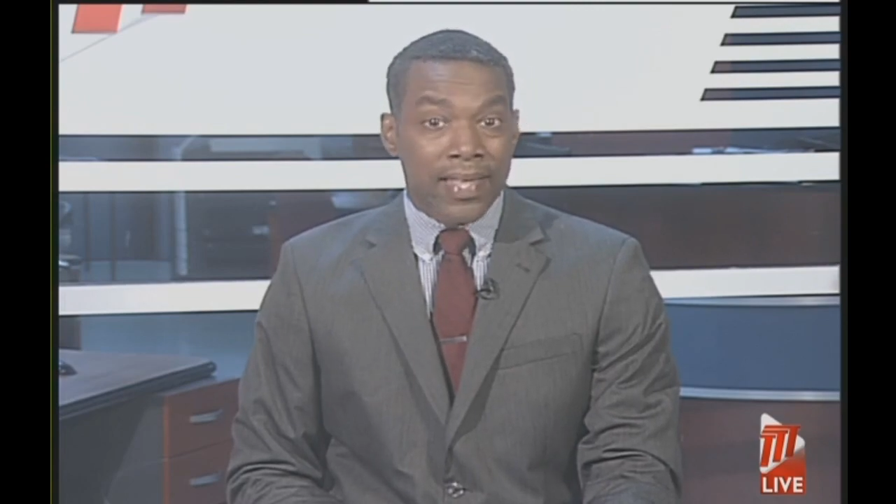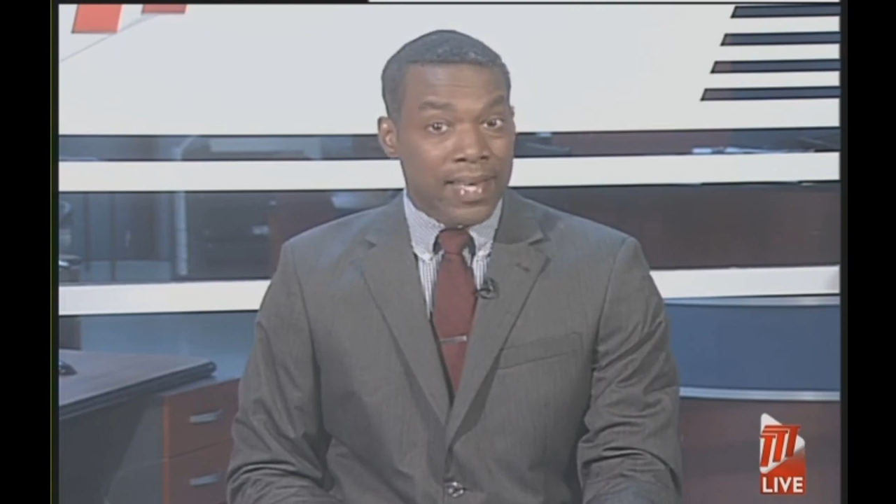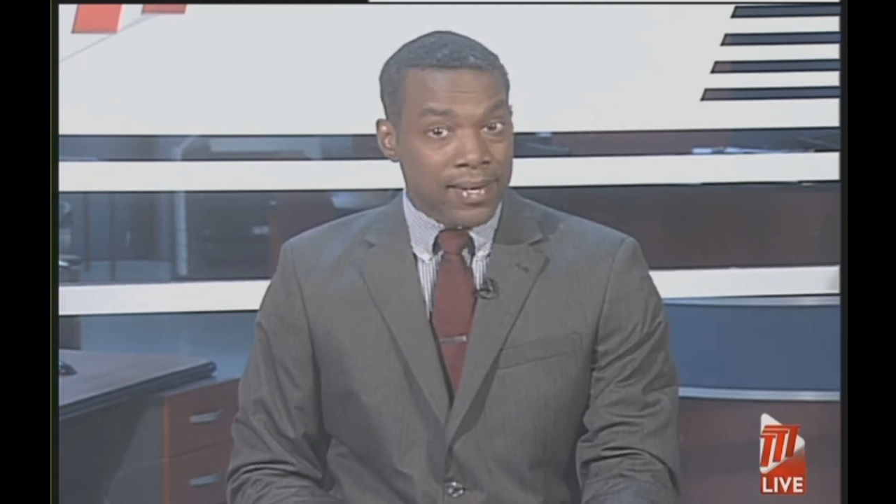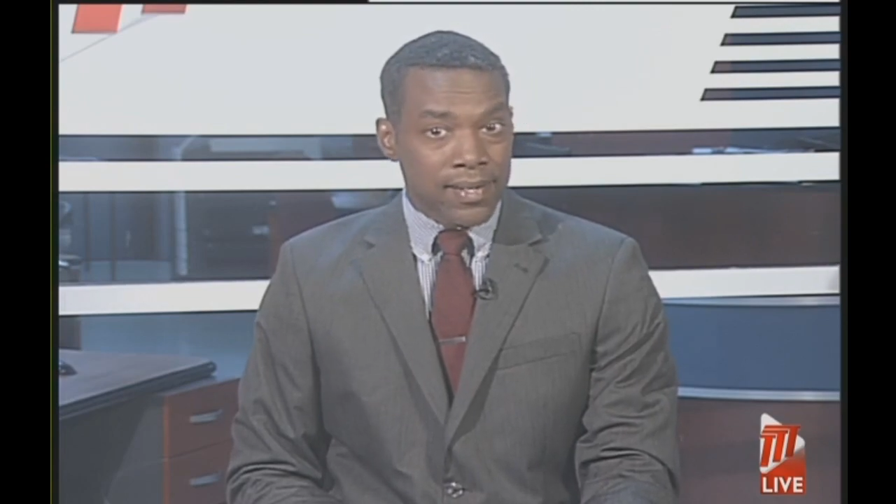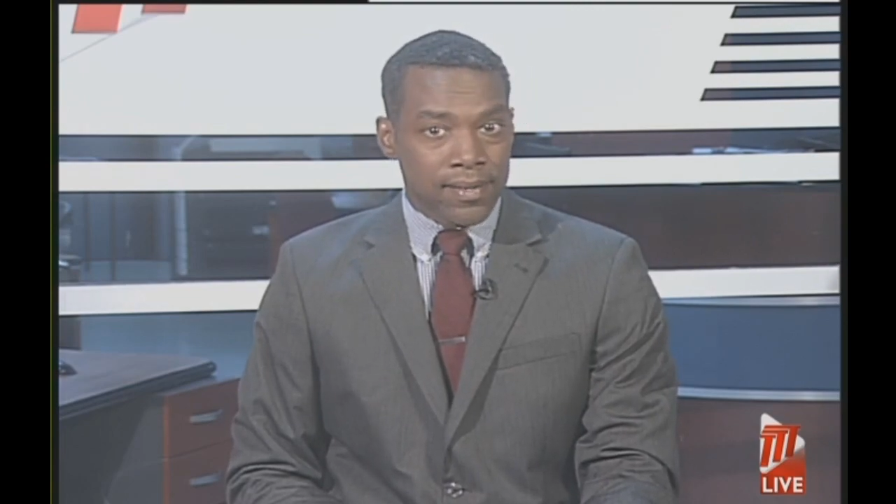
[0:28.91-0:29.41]

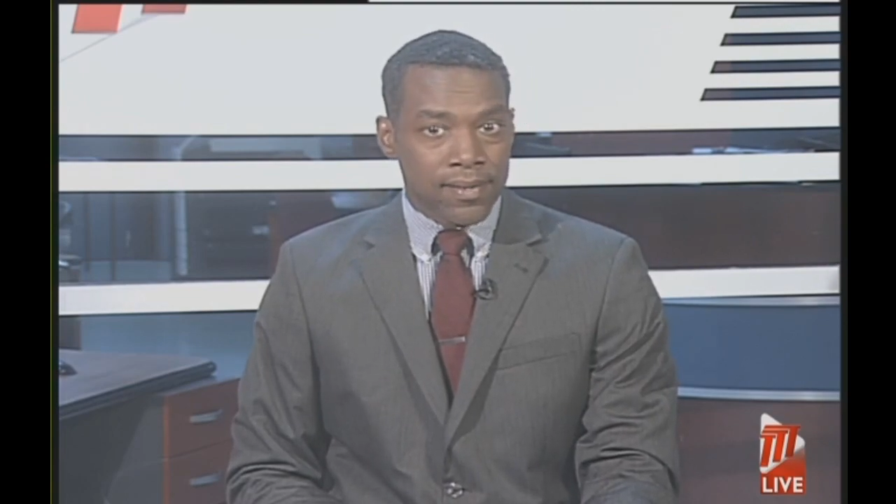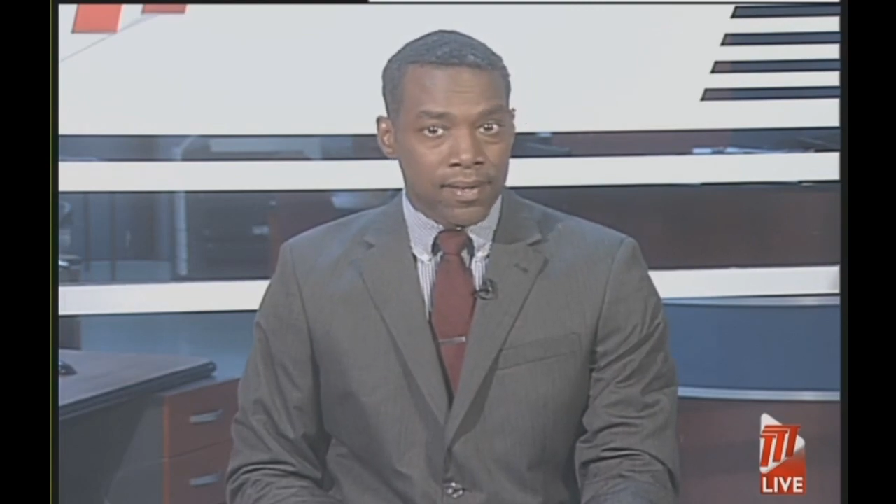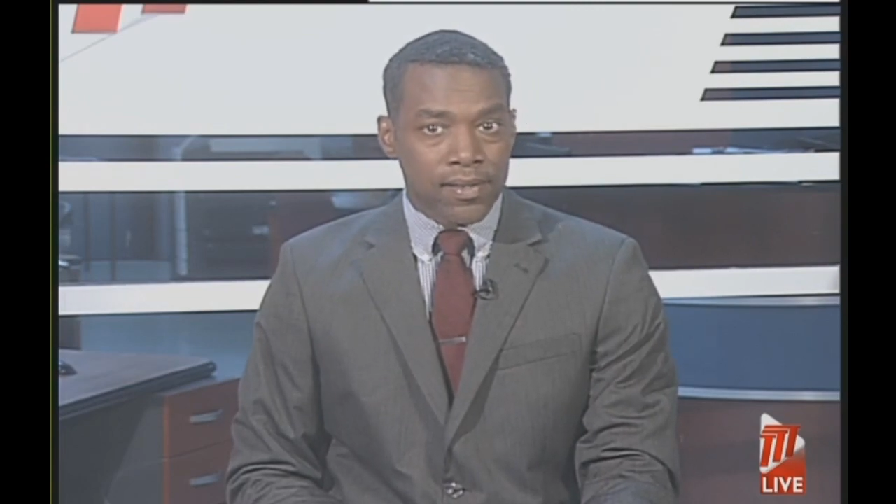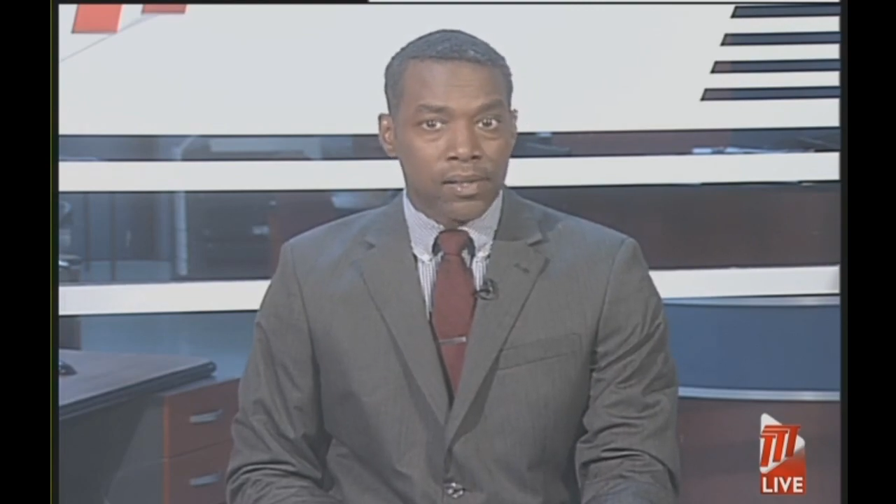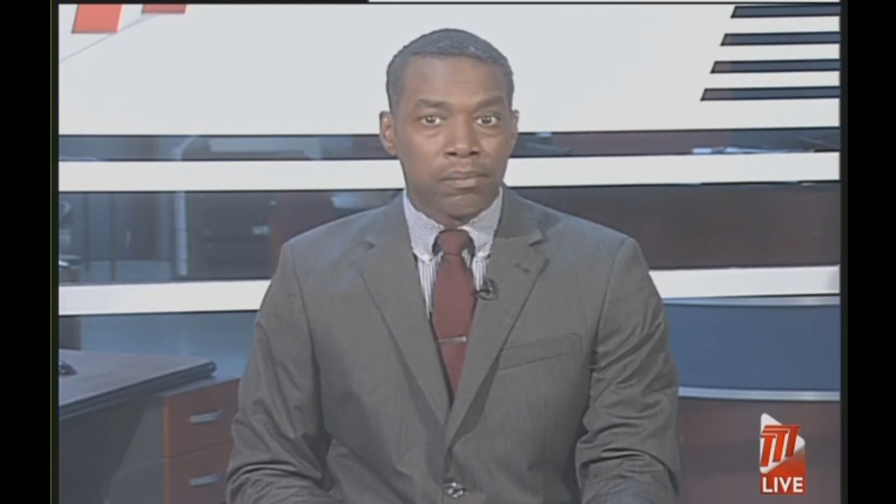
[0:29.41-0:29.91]
that is,
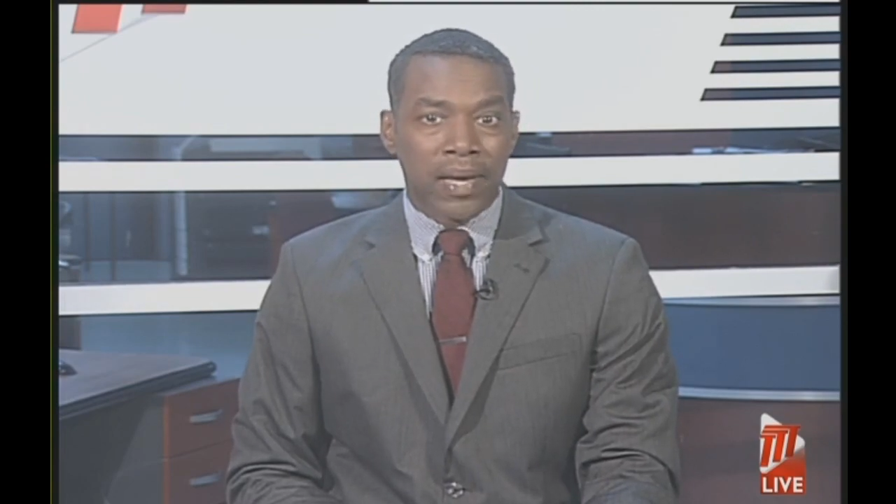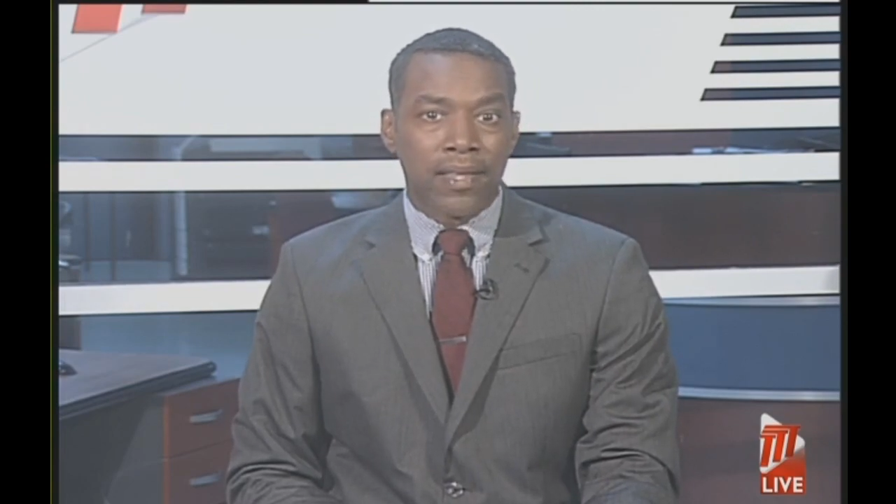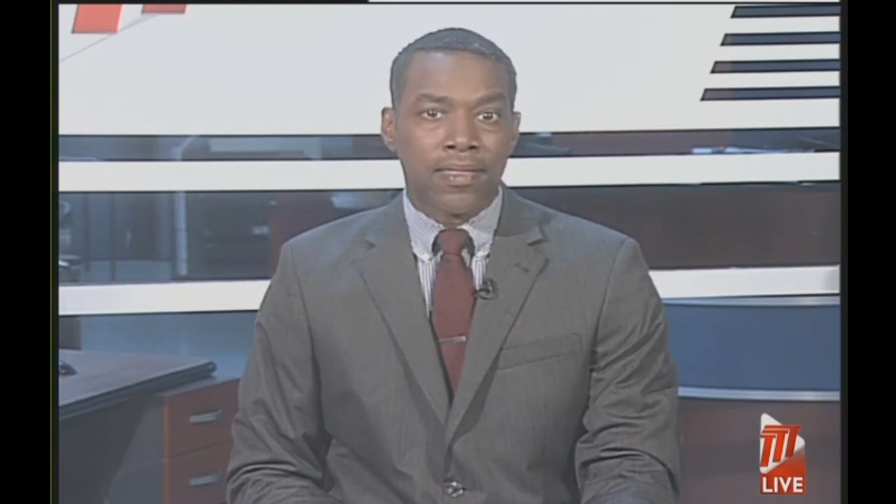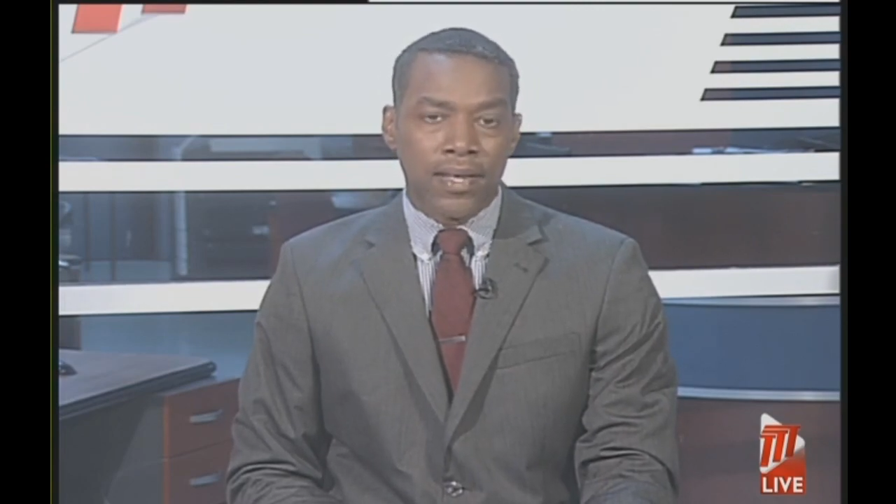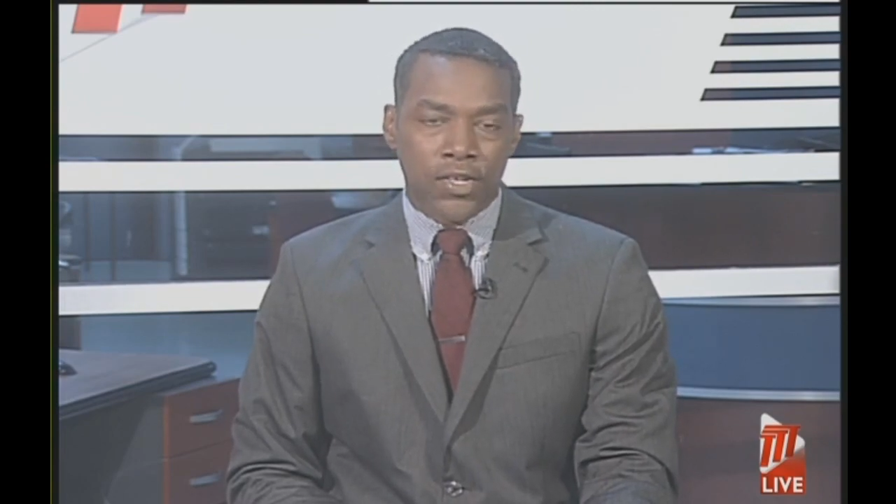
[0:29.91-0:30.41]
until
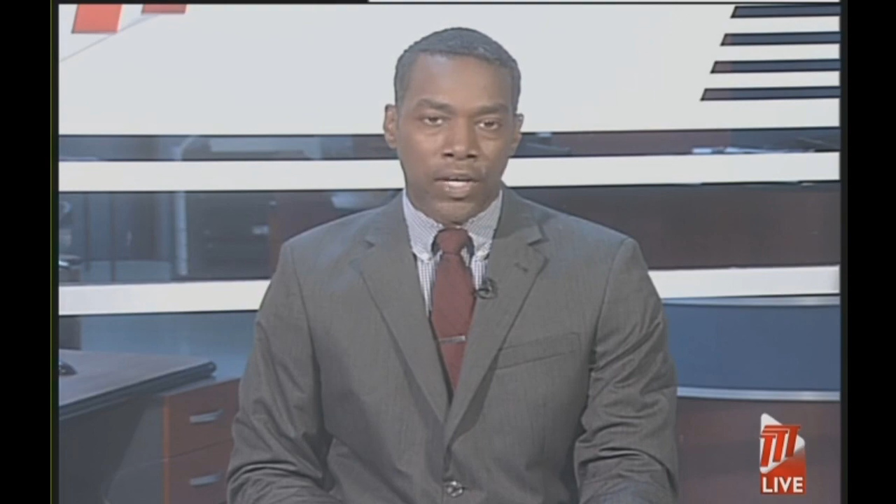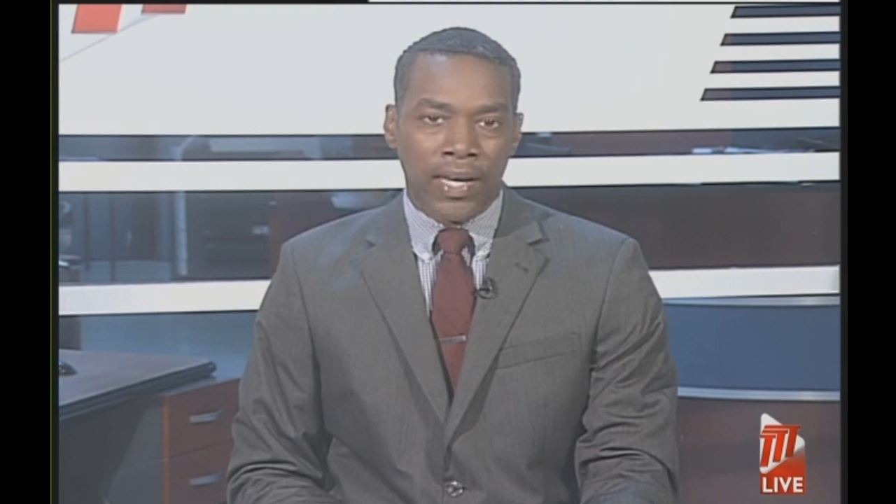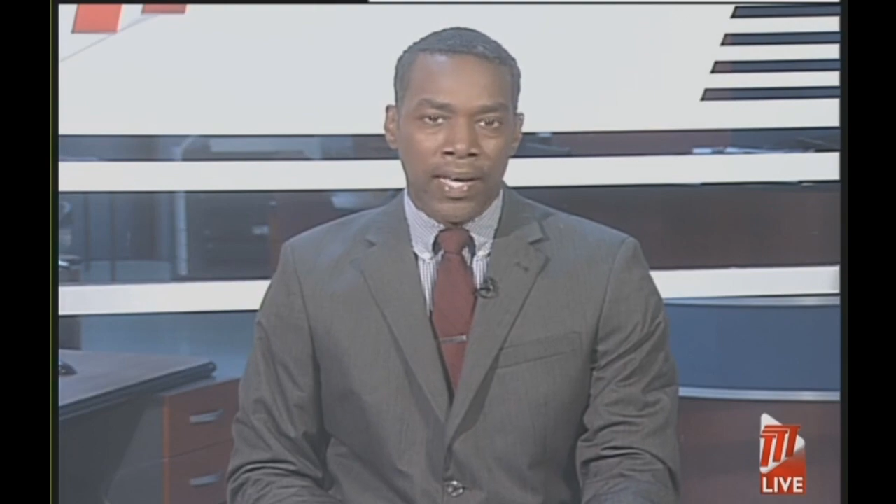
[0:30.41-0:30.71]
May 30.